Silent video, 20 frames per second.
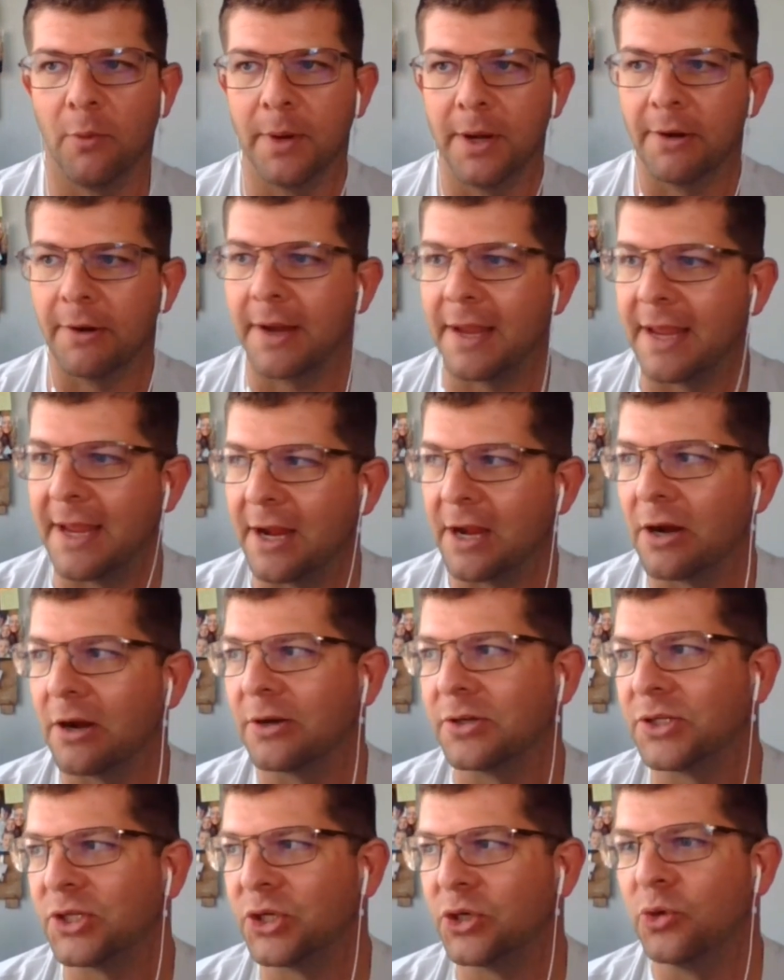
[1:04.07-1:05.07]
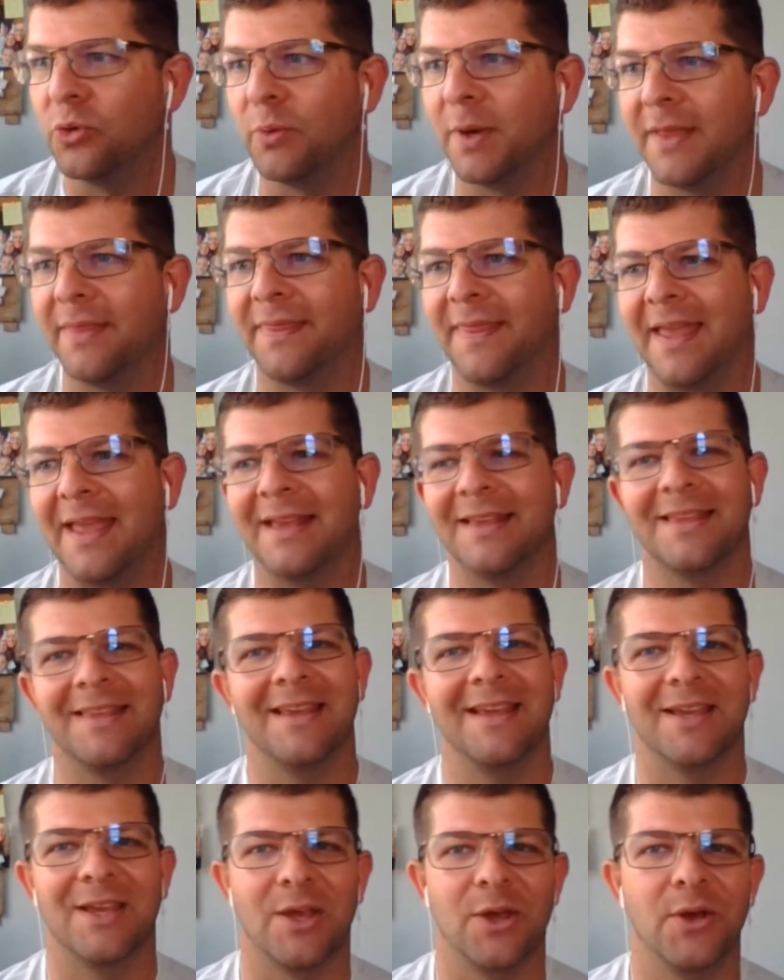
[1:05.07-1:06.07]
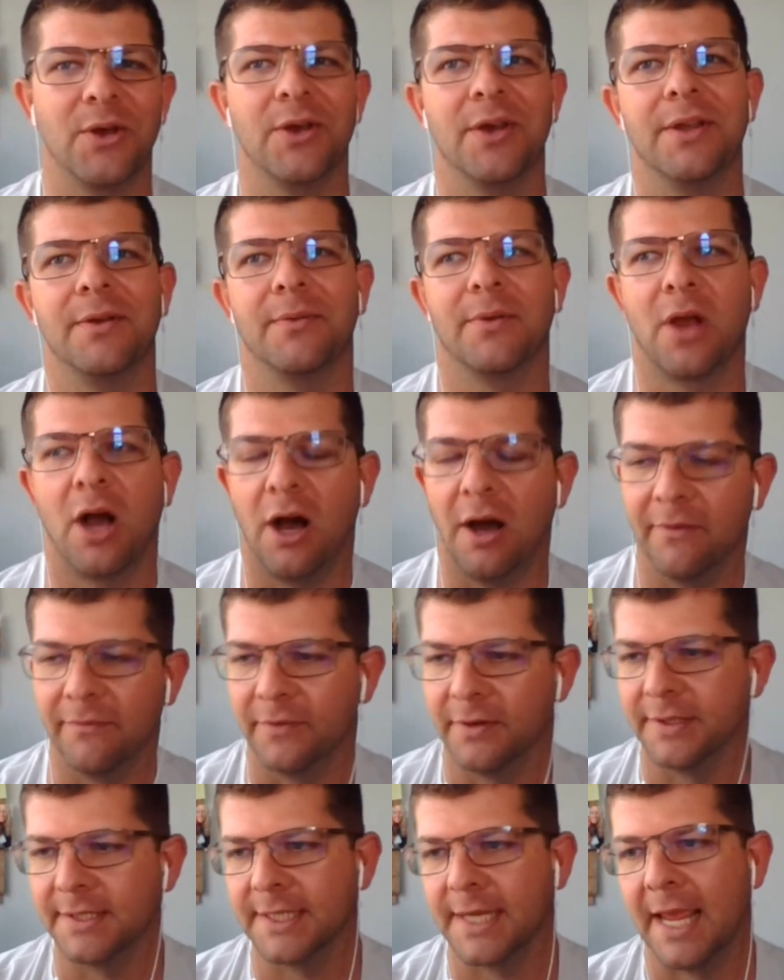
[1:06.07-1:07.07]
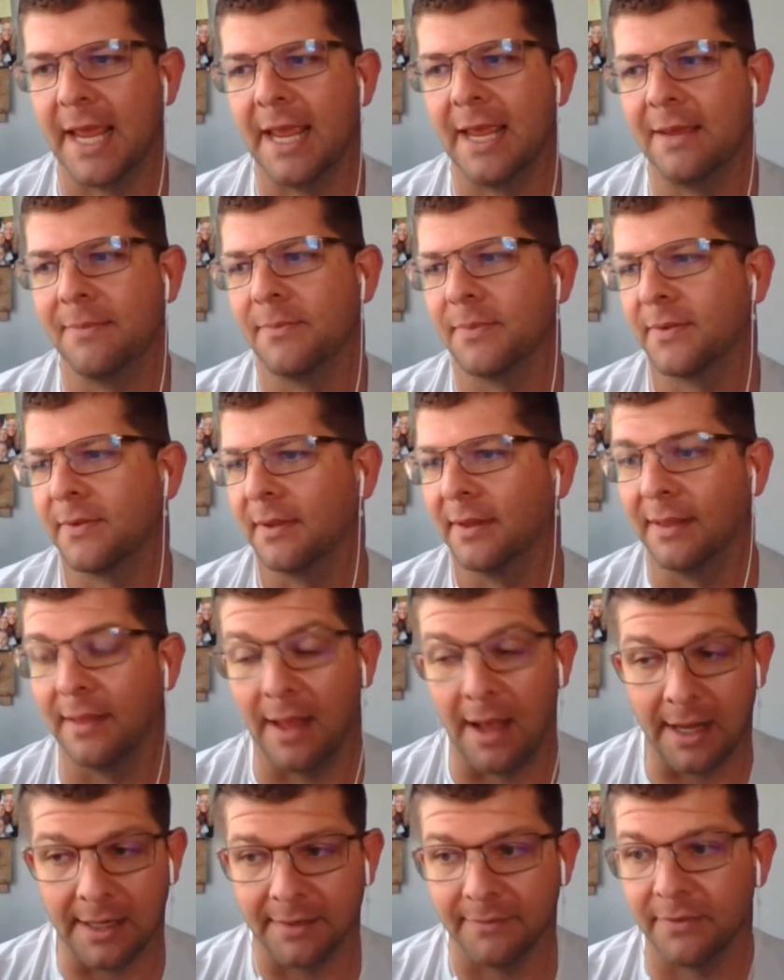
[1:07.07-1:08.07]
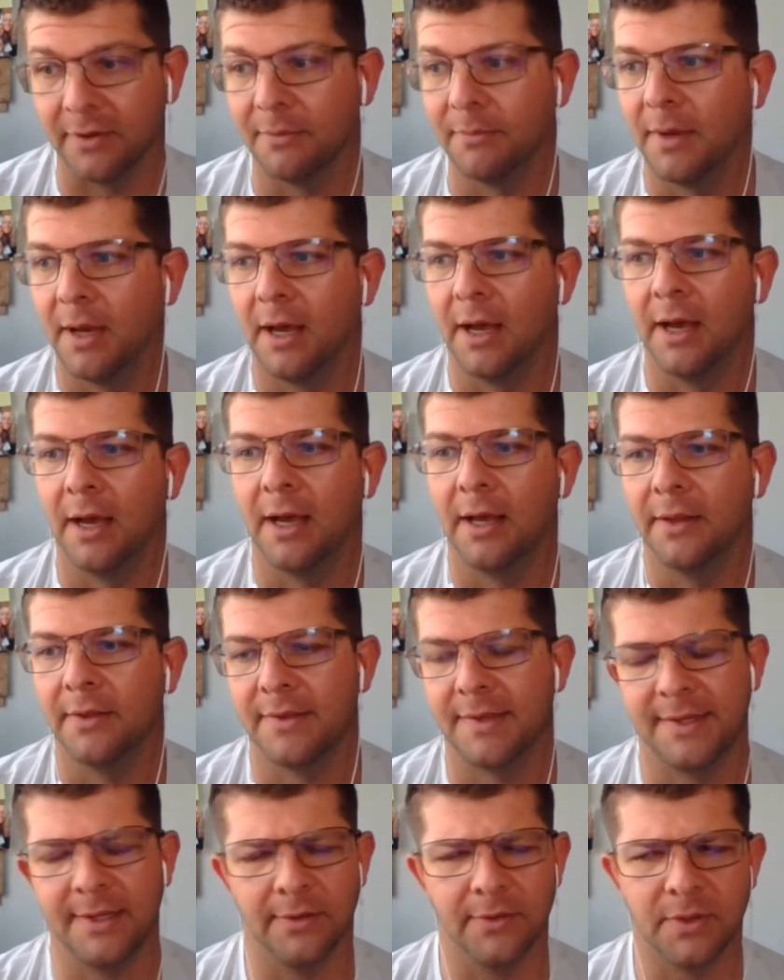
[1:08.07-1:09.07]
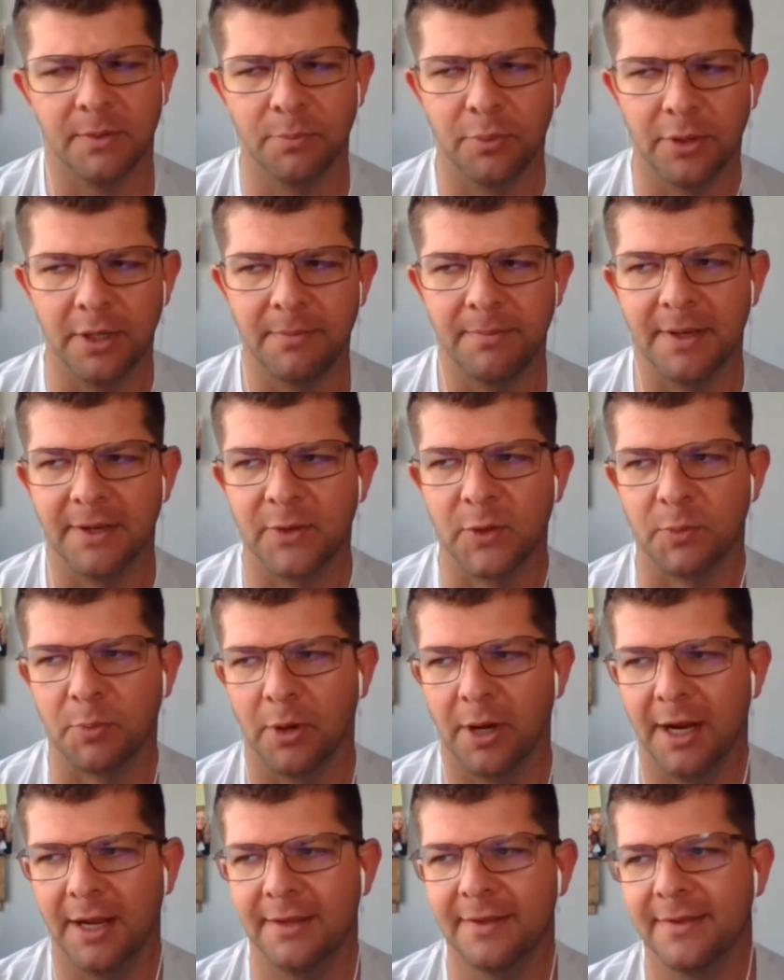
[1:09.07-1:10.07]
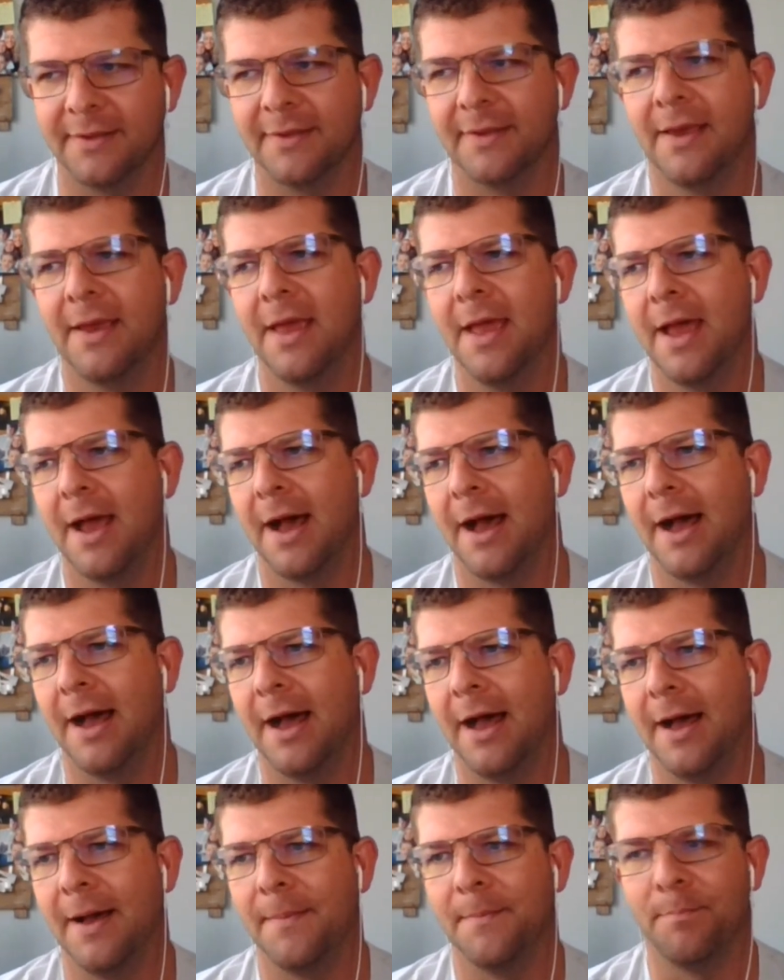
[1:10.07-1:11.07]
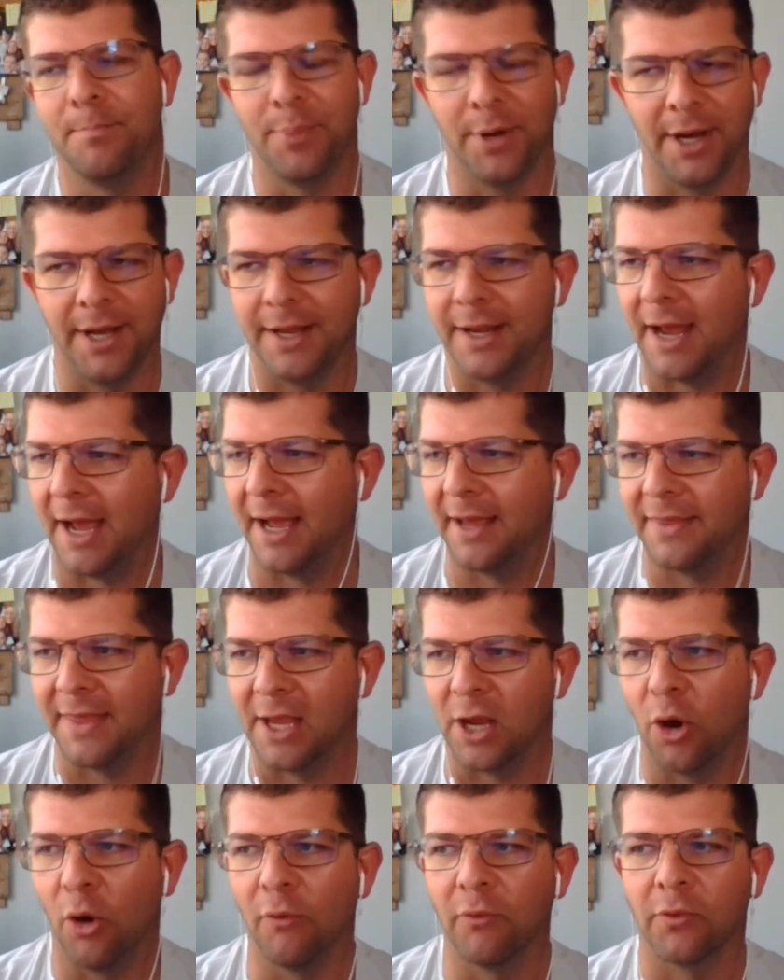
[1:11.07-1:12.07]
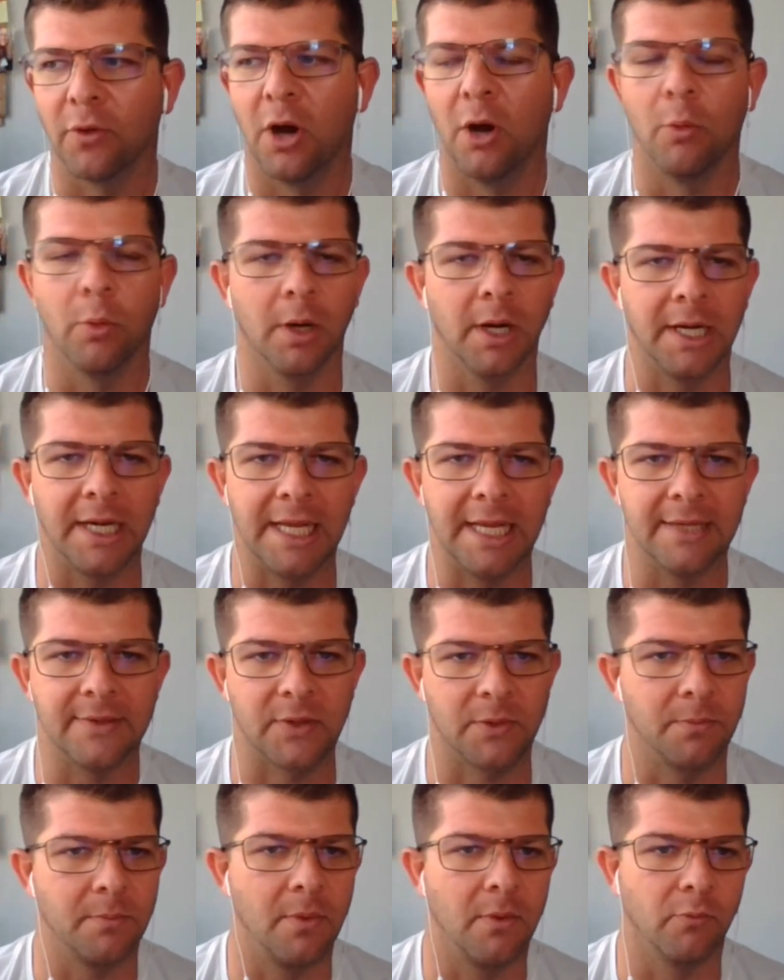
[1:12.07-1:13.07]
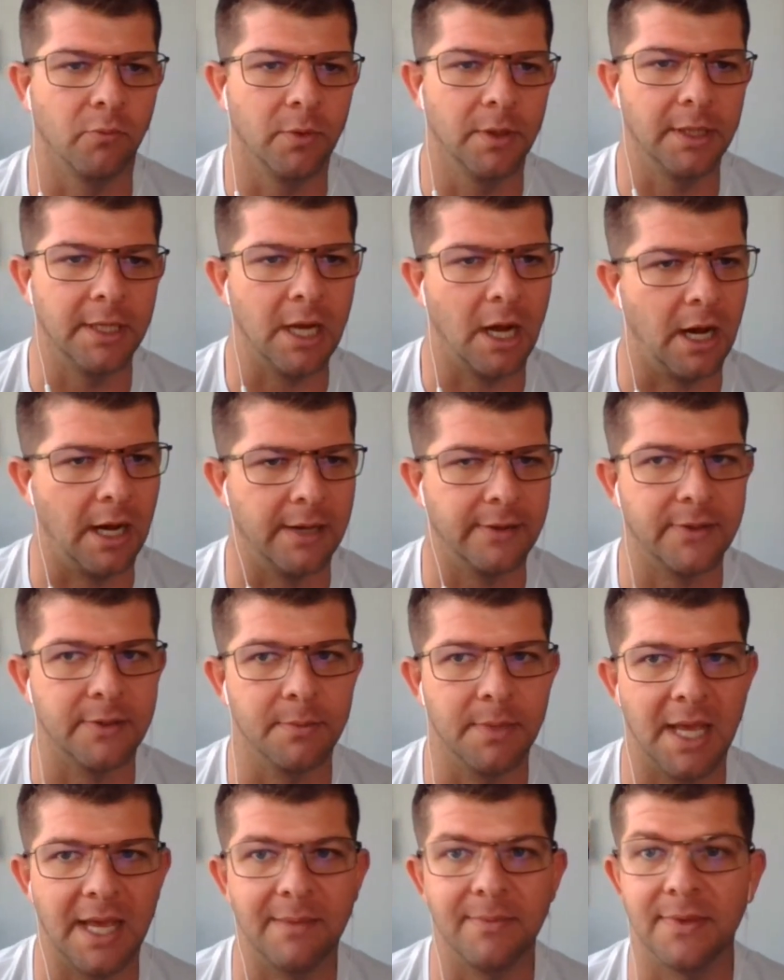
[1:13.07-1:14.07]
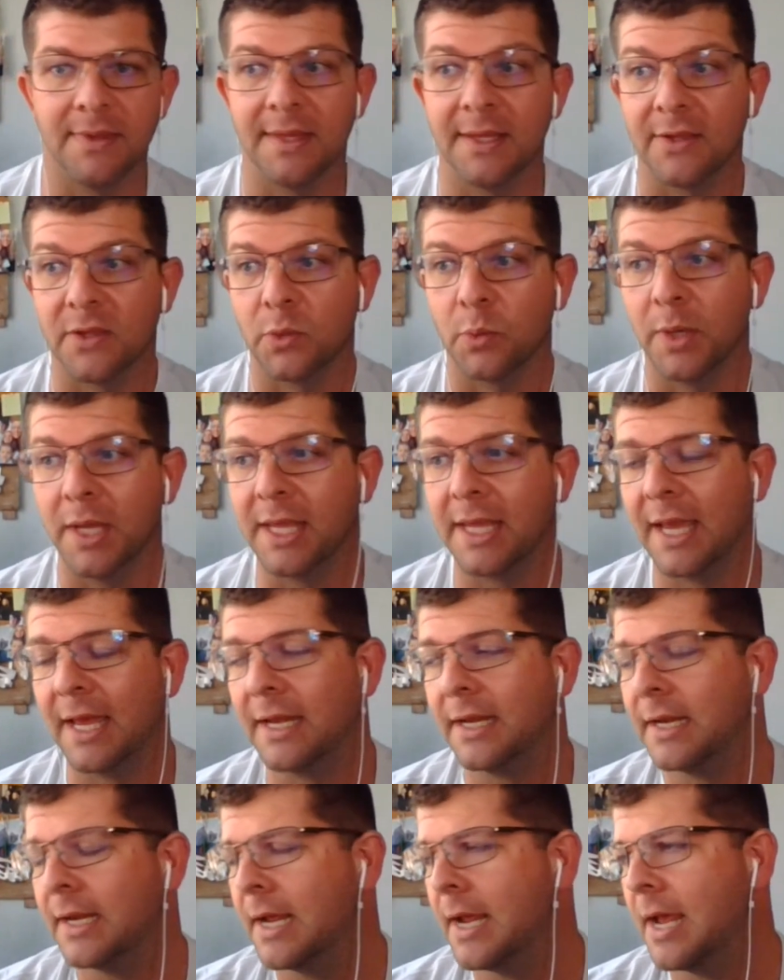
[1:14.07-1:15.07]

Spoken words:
We are here to when things get good. Conference games, a lot of them. Still some pretty big spreads. But I think overall we're going to get some really awesome games this weekend.